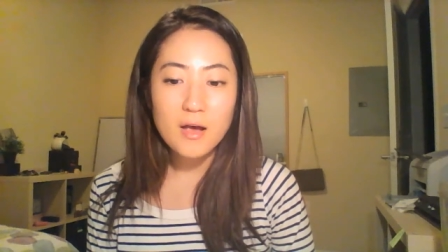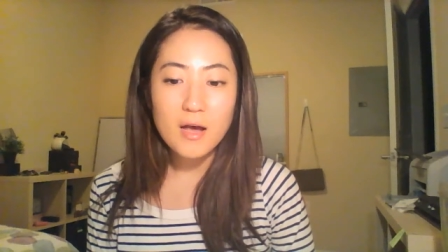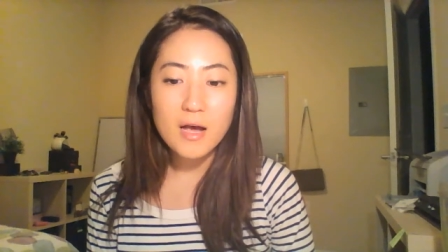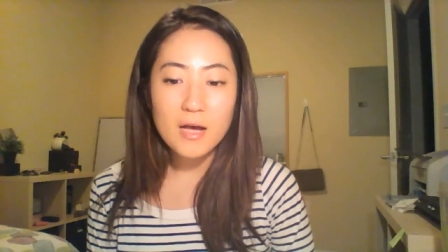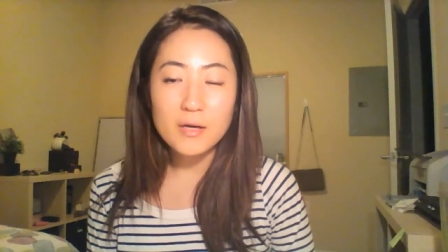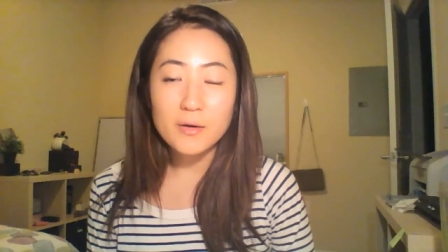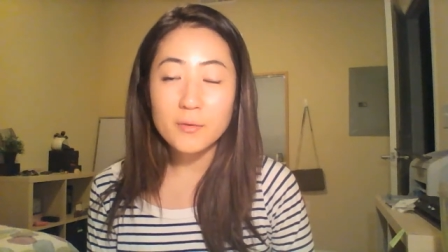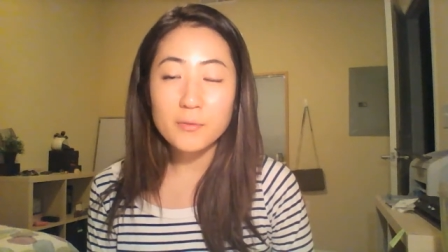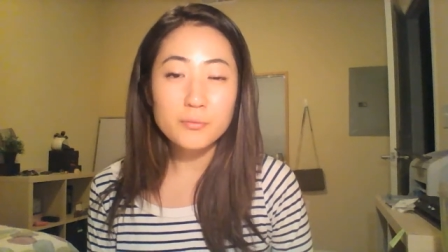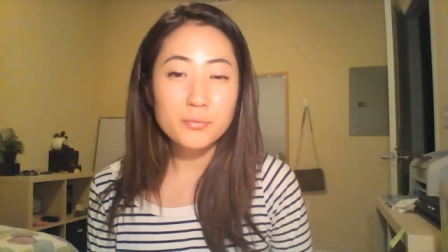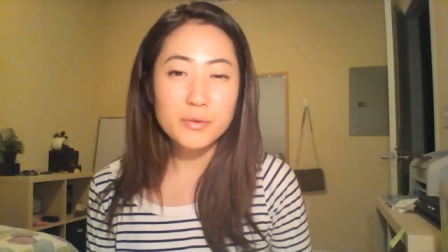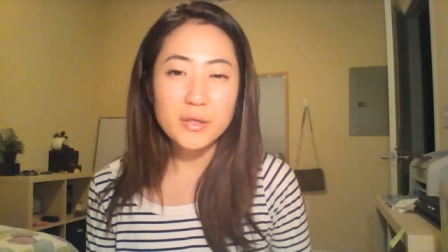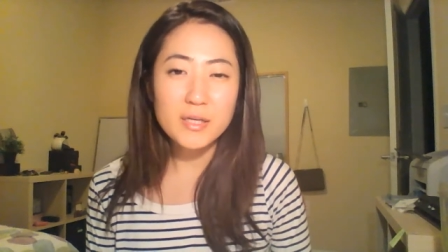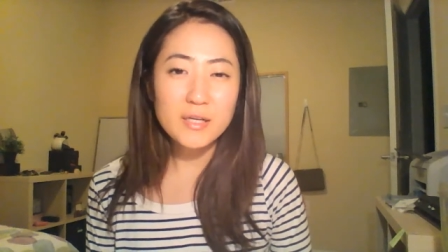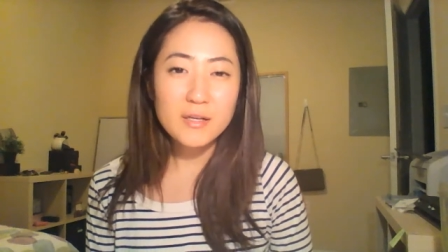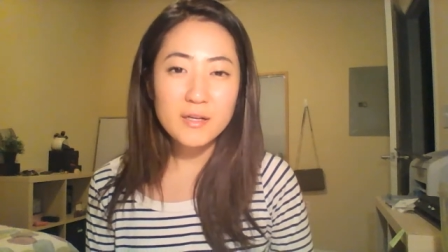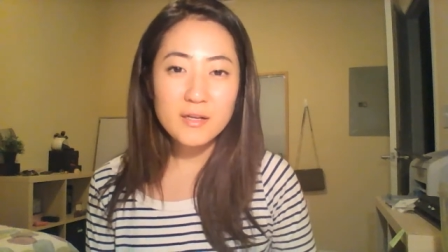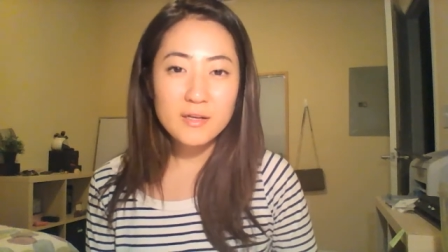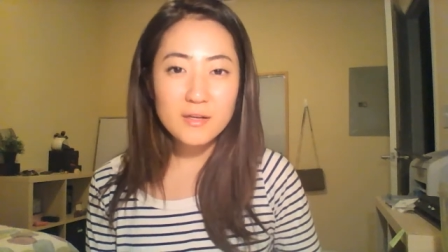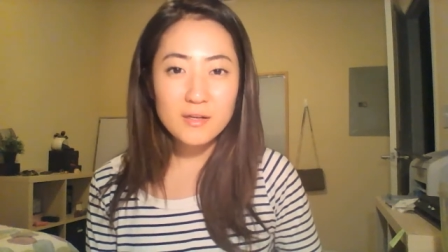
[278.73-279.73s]
I don't read
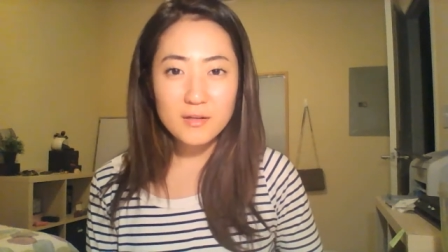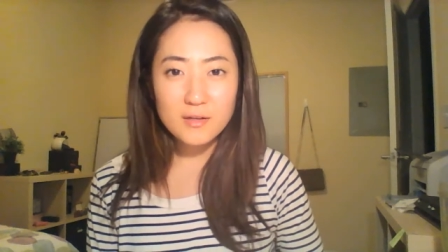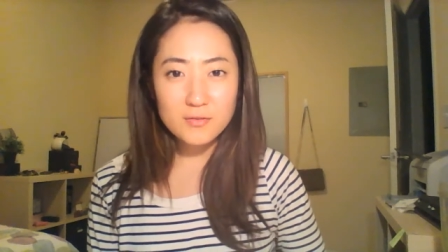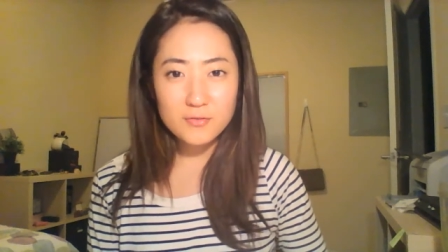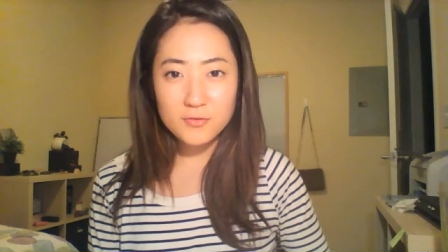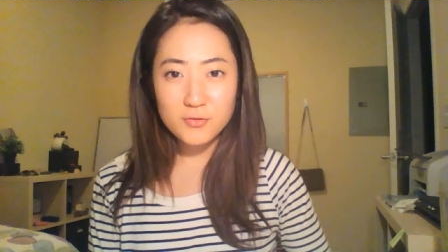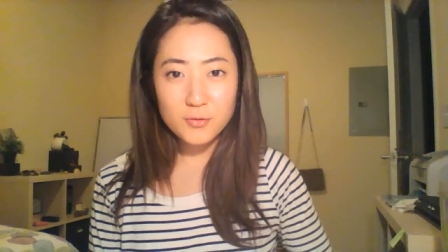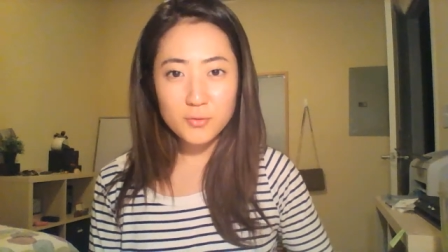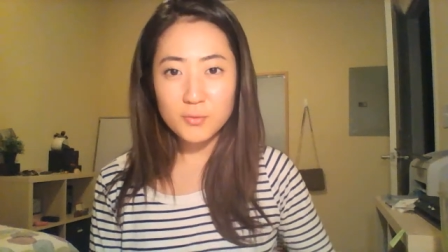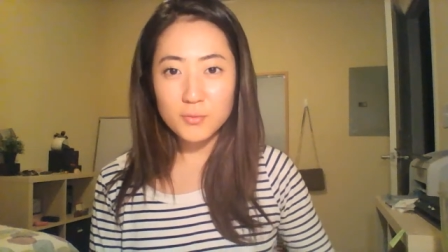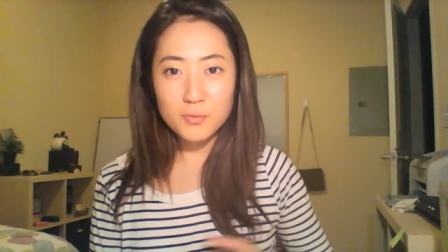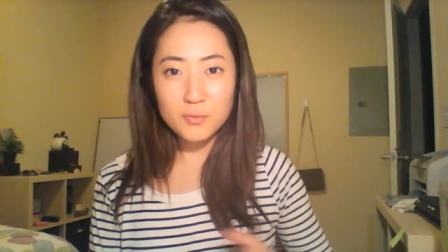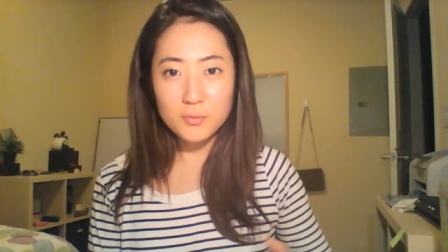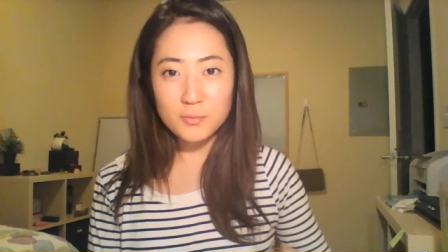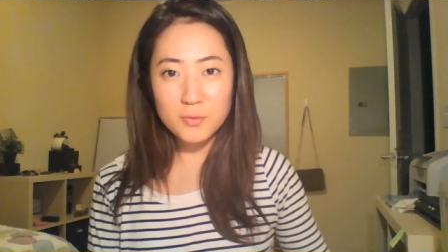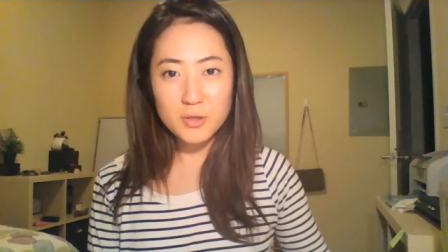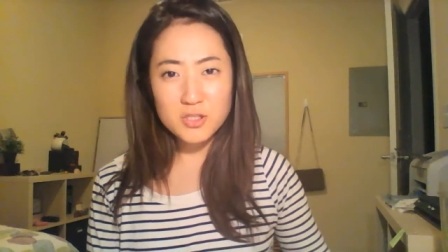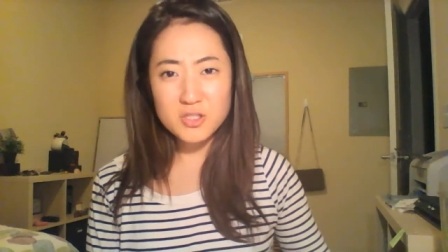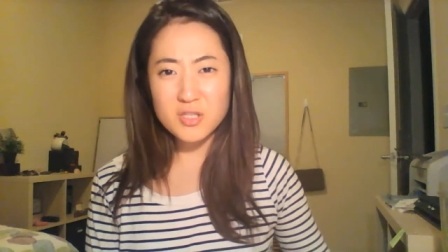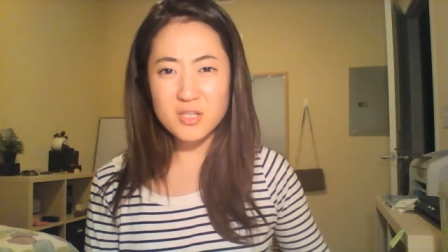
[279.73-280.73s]
it too
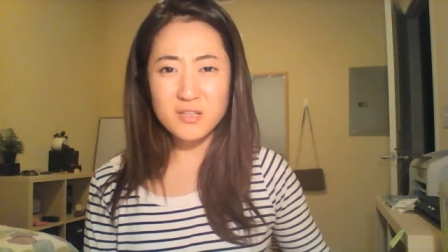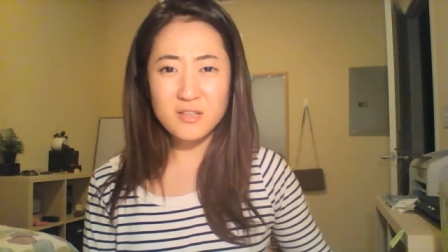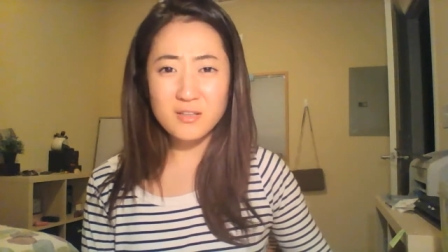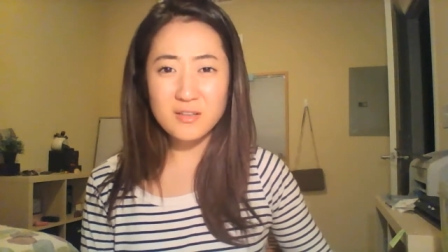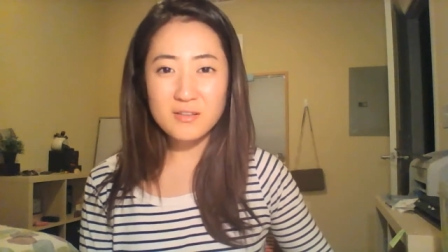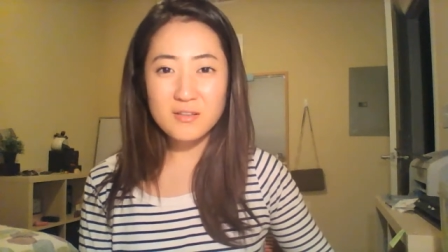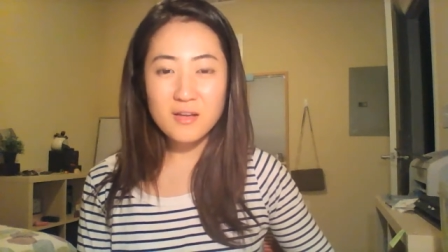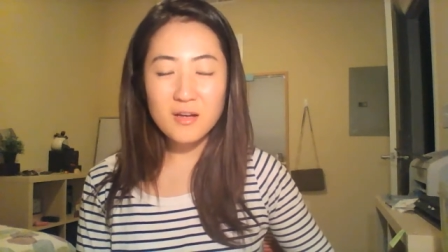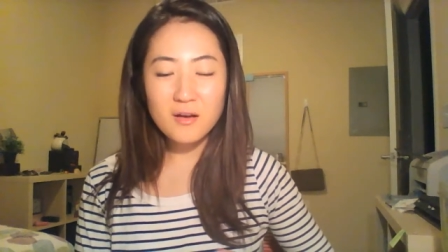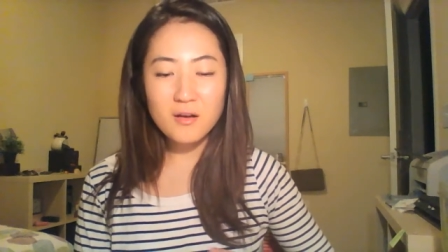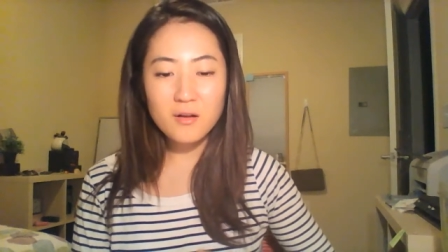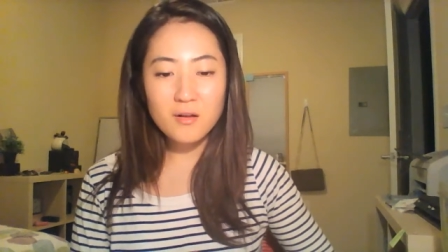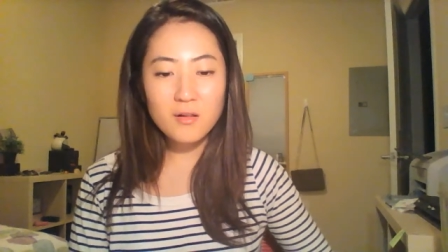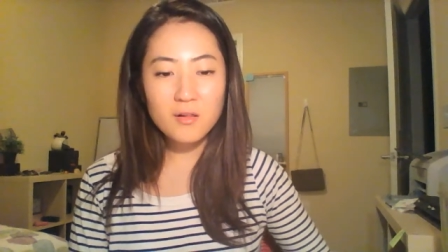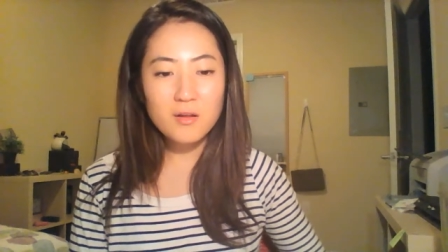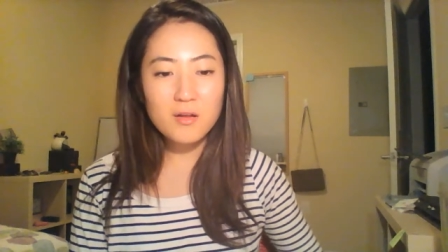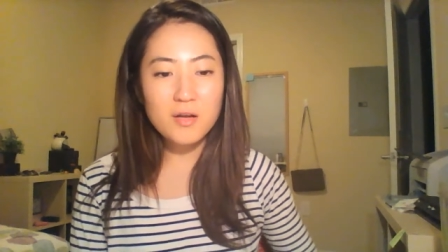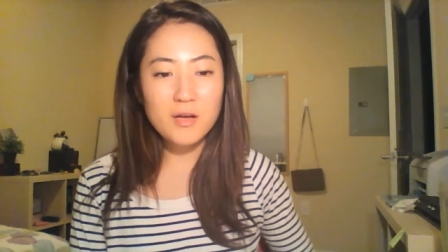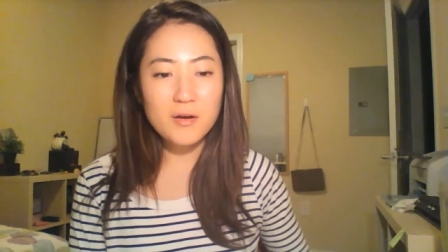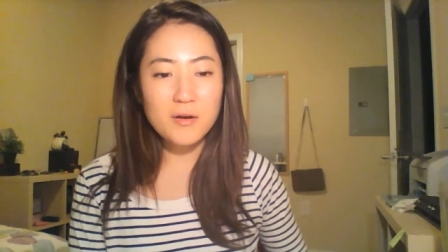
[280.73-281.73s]
much in detail